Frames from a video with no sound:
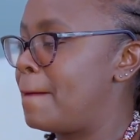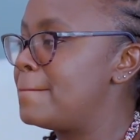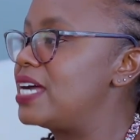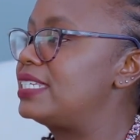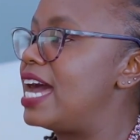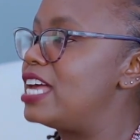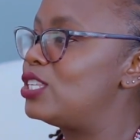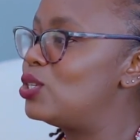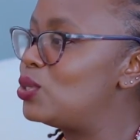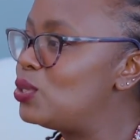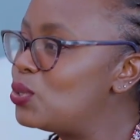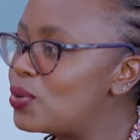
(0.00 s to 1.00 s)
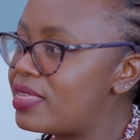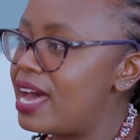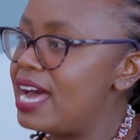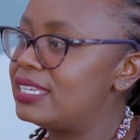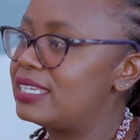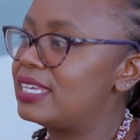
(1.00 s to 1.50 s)
But as you do
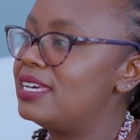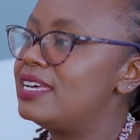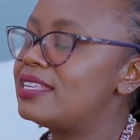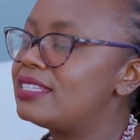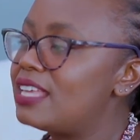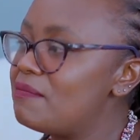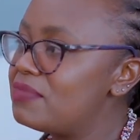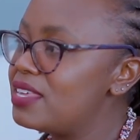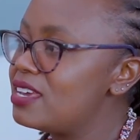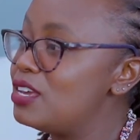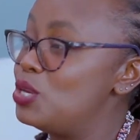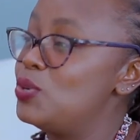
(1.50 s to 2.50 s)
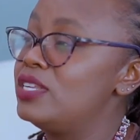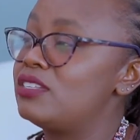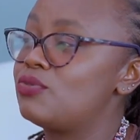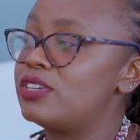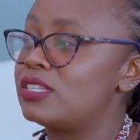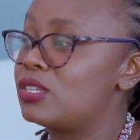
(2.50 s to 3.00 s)
that, something in you
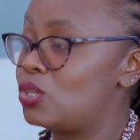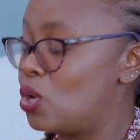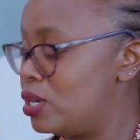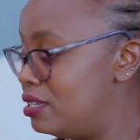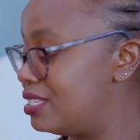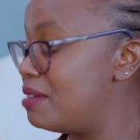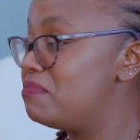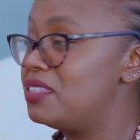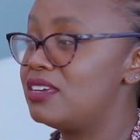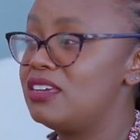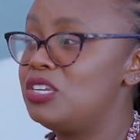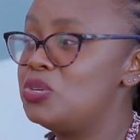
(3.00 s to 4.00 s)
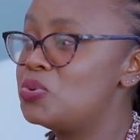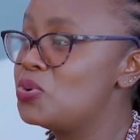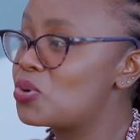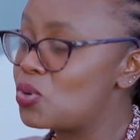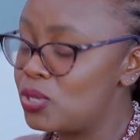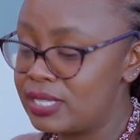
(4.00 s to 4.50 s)
is restored, something in you
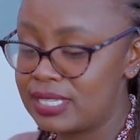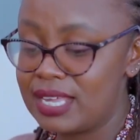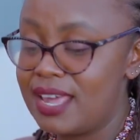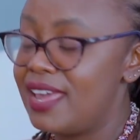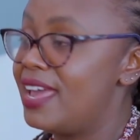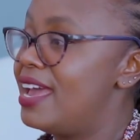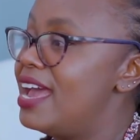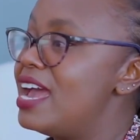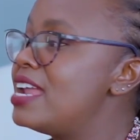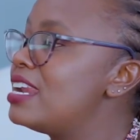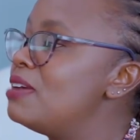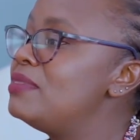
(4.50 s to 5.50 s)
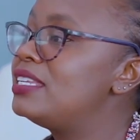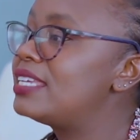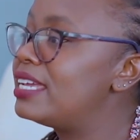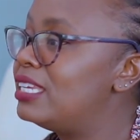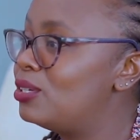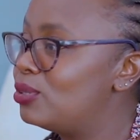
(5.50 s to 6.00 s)
grows. And let me
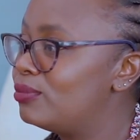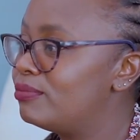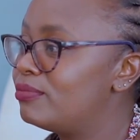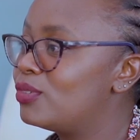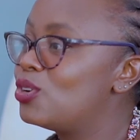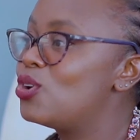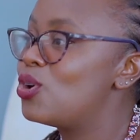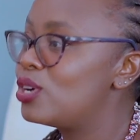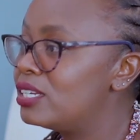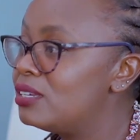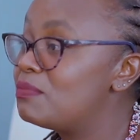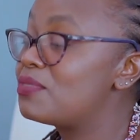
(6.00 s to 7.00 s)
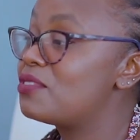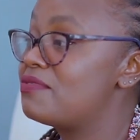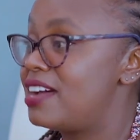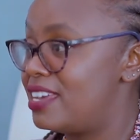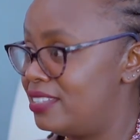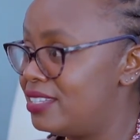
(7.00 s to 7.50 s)
tell you, God
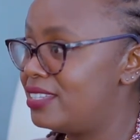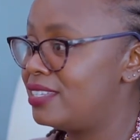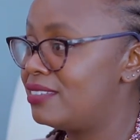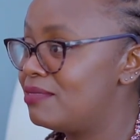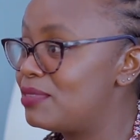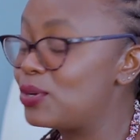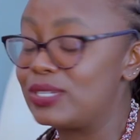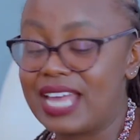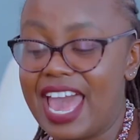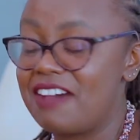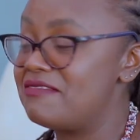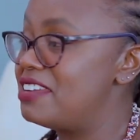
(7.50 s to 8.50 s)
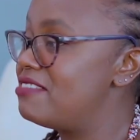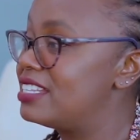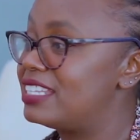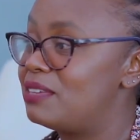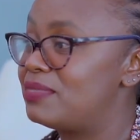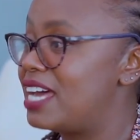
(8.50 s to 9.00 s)
provides, because I have never
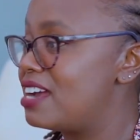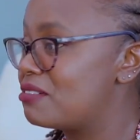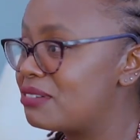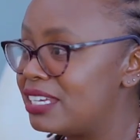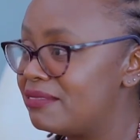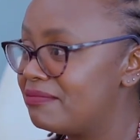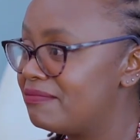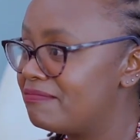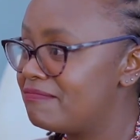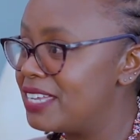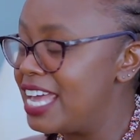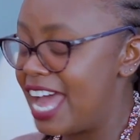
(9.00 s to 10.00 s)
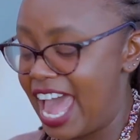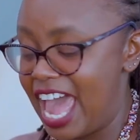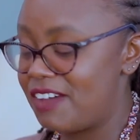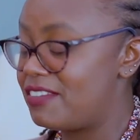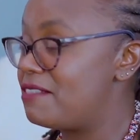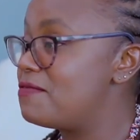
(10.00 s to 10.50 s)
slept hungry. I
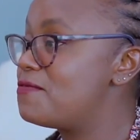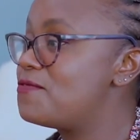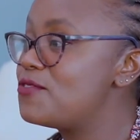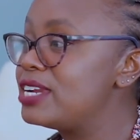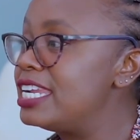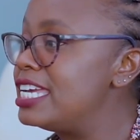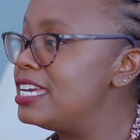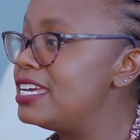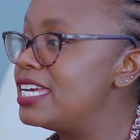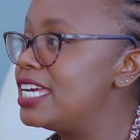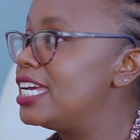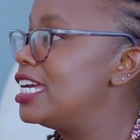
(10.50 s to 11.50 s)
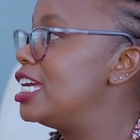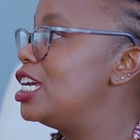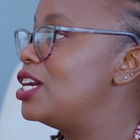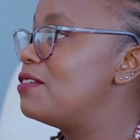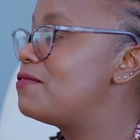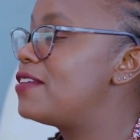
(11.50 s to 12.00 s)
have a fully
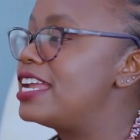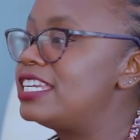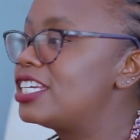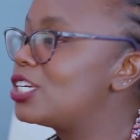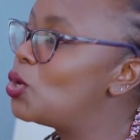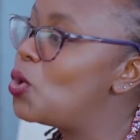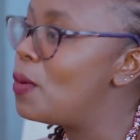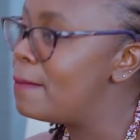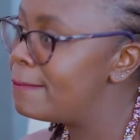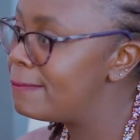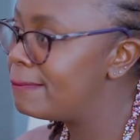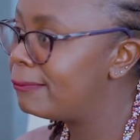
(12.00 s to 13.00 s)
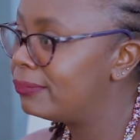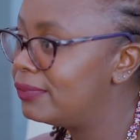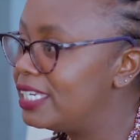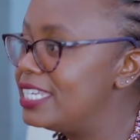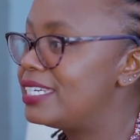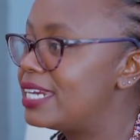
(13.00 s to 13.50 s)
furnished home.
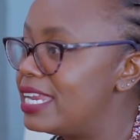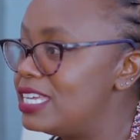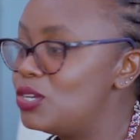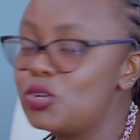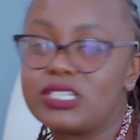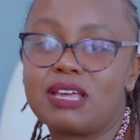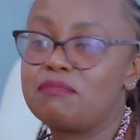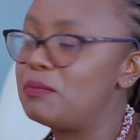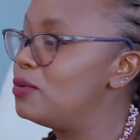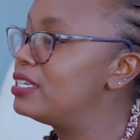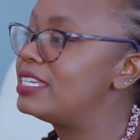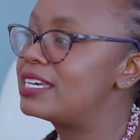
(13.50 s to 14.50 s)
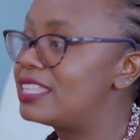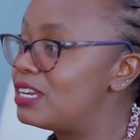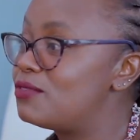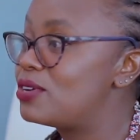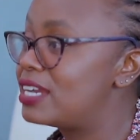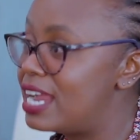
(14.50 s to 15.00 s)
Literally, you know, some people take
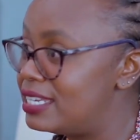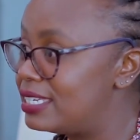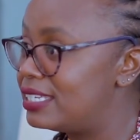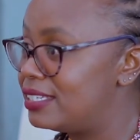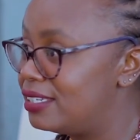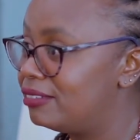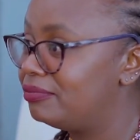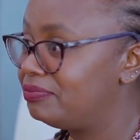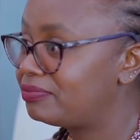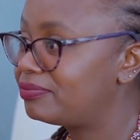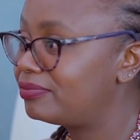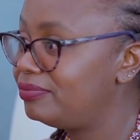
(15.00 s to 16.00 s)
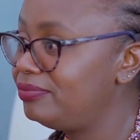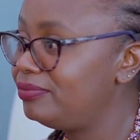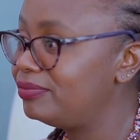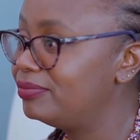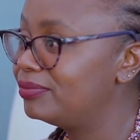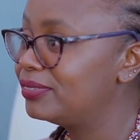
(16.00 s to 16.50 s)
that for granted. From the mattress to a fully
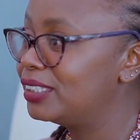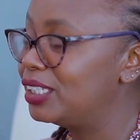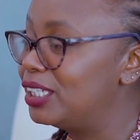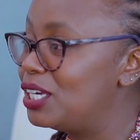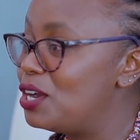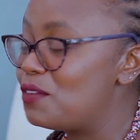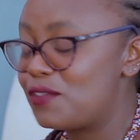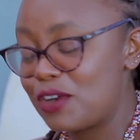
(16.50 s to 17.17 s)
furnished home.